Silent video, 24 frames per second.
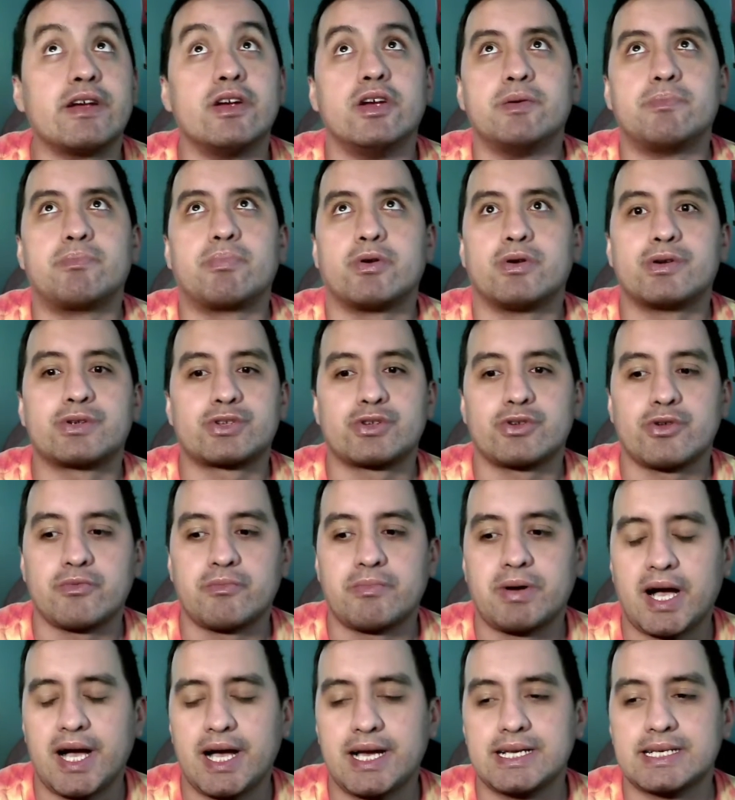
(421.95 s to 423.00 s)
personal,
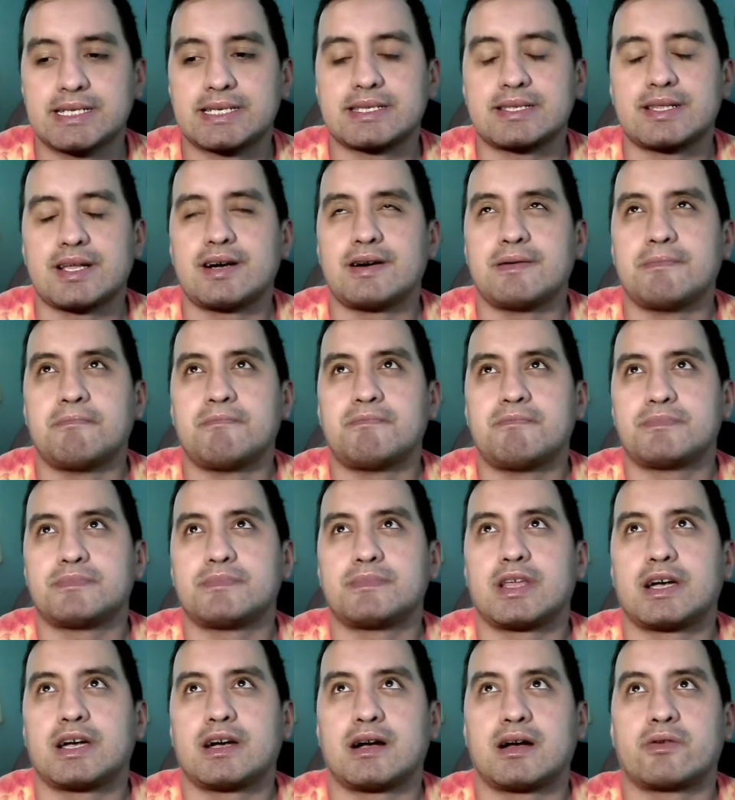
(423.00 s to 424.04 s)
biased
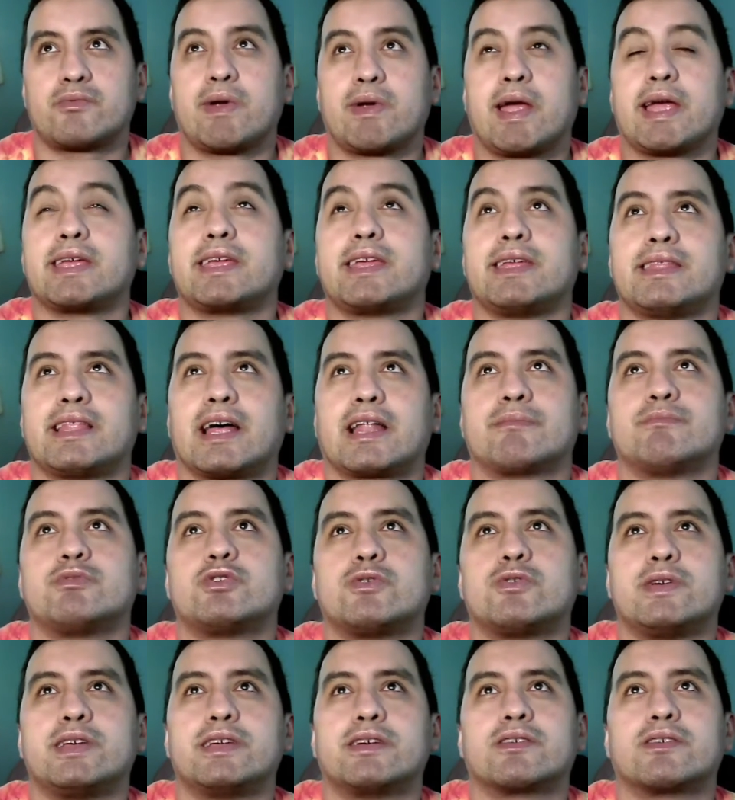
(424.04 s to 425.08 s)
ranking that I'm
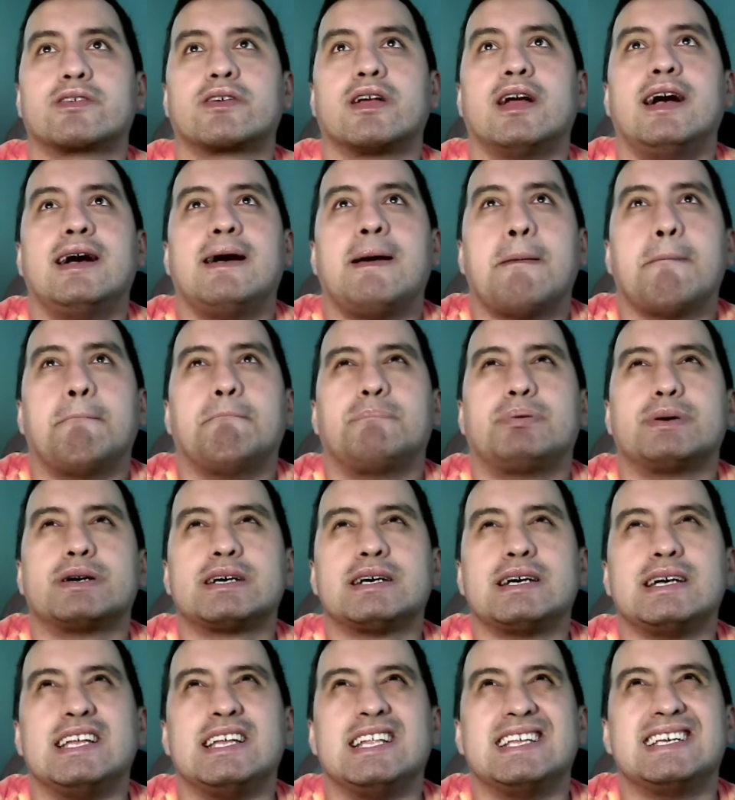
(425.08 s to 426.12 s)
doing here.
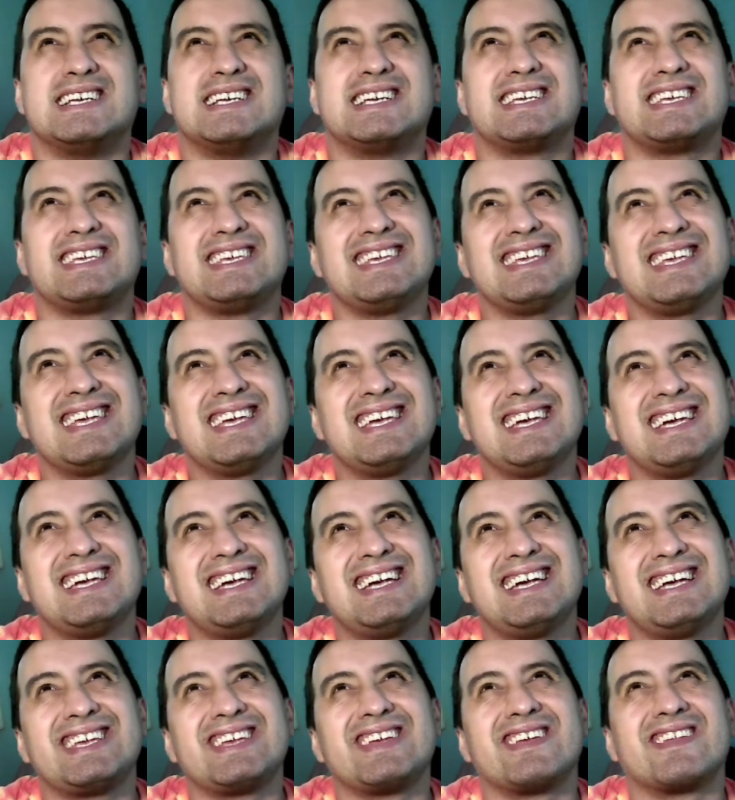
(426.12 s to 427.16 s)
But yeah,
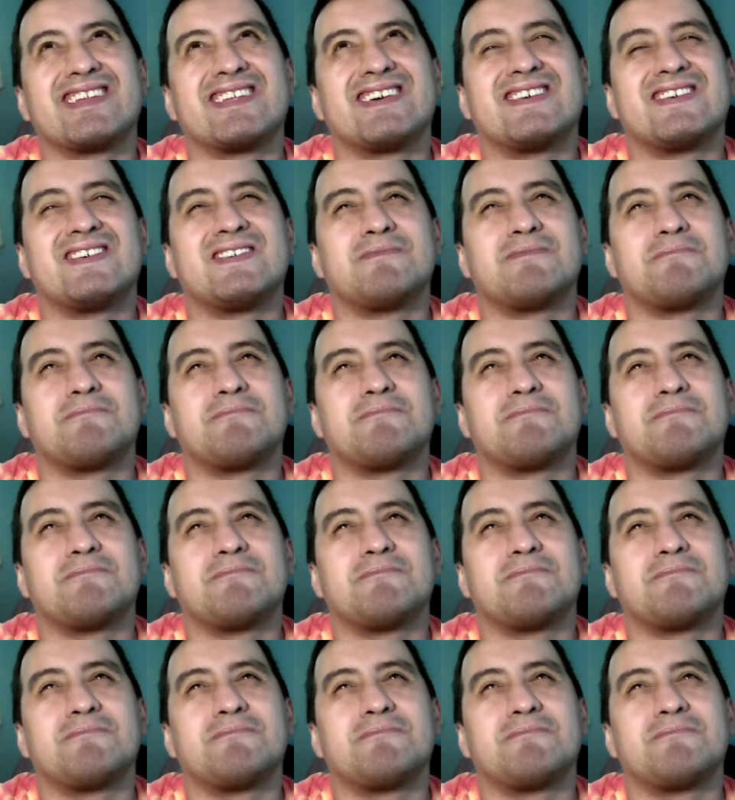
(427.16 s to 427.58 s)
you know,